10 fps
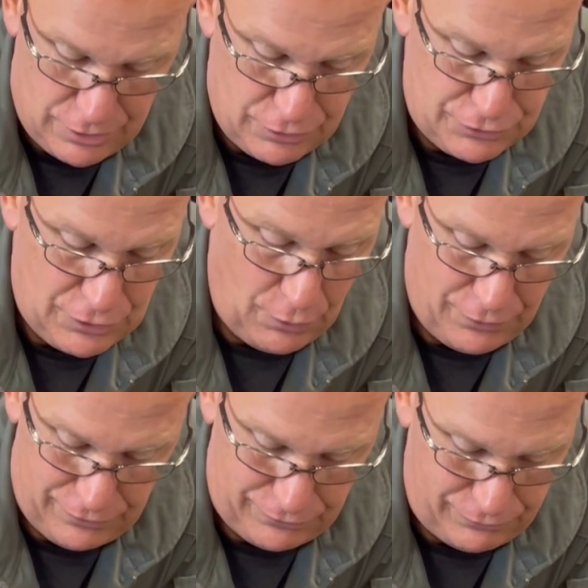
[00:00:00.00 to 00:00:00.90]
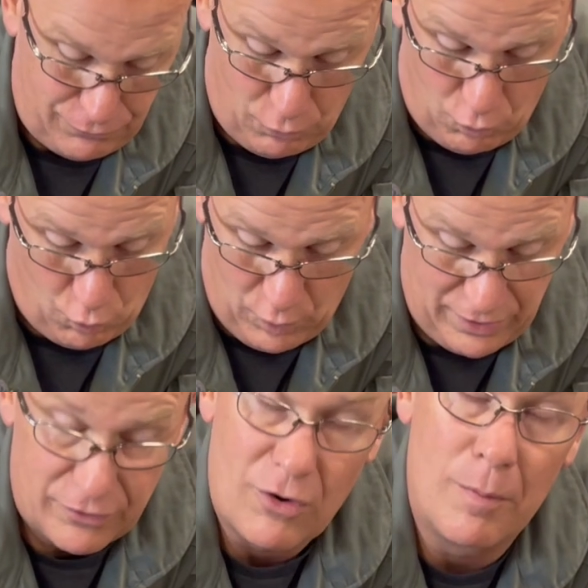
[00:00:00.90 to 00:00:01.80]
show this
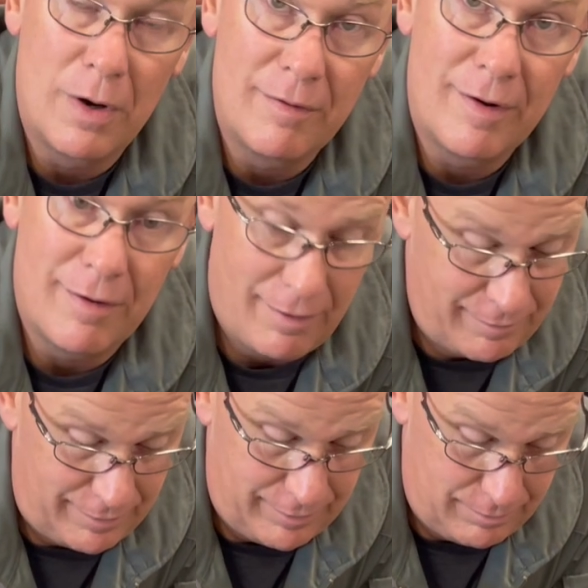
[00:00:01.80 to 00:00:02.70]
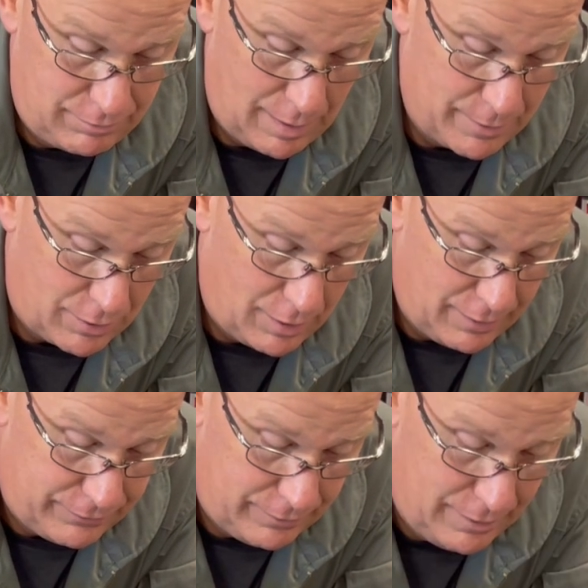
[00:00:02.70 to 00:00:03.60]
weirdest carburetor I've ever come
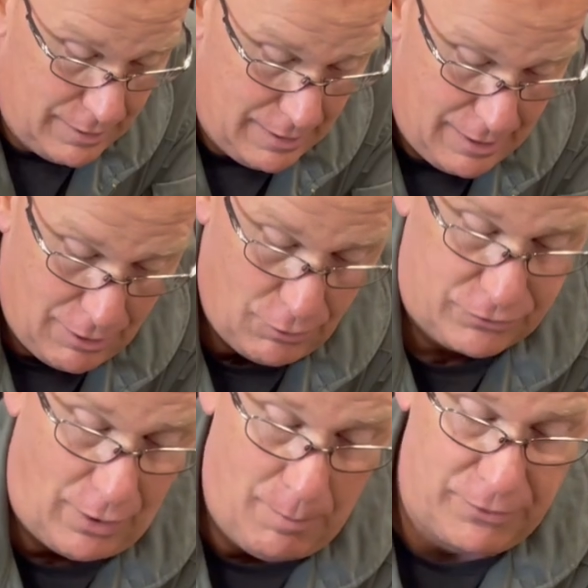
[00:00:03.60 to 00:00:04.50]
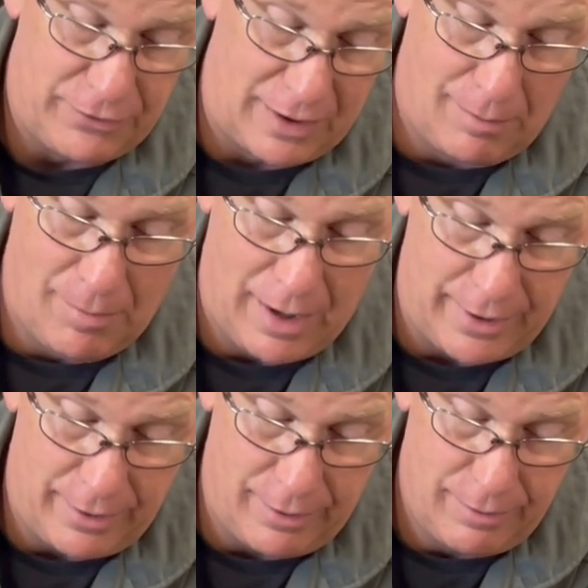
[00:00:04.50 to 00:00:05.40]
across. Looks almost like a
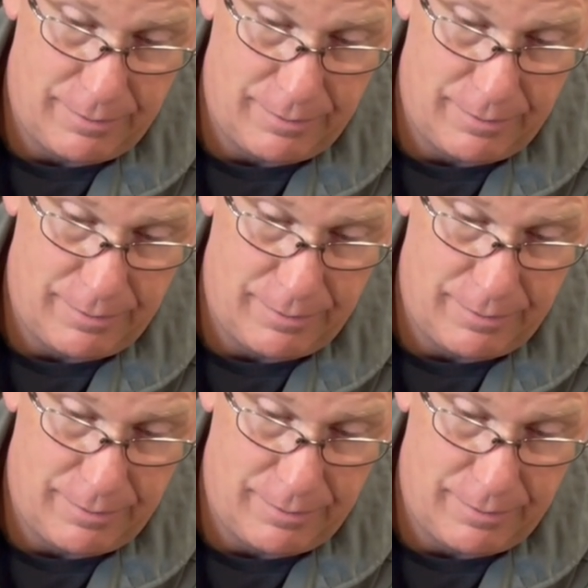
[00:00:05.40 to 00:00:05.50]
modern